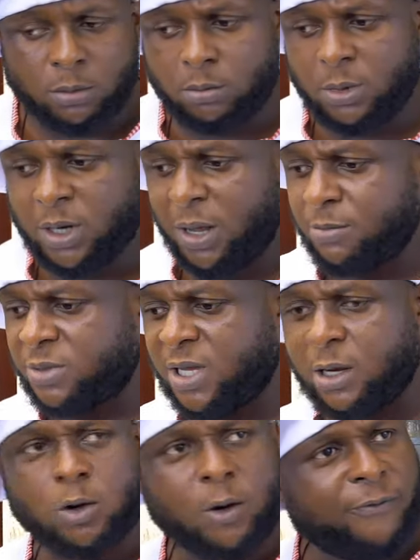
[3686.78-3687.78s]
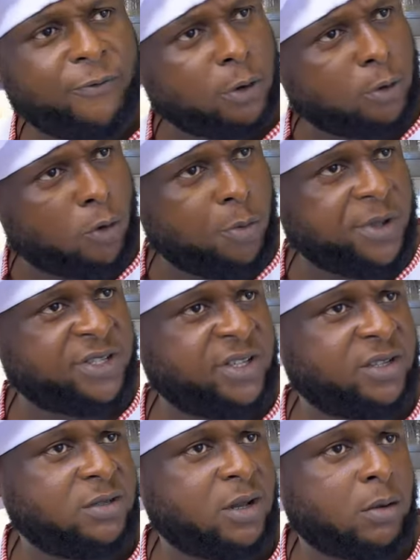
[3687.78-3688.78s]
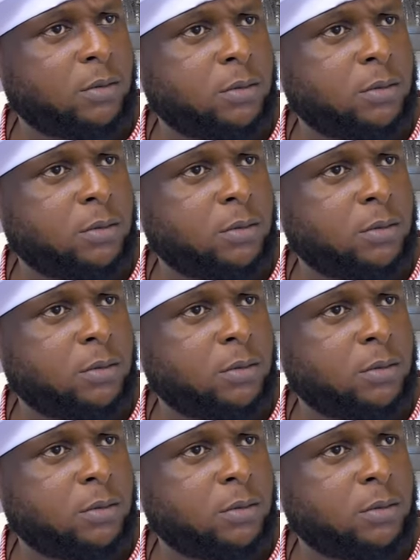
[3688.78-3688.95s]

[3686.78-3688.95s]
Madam, send comfort go message now.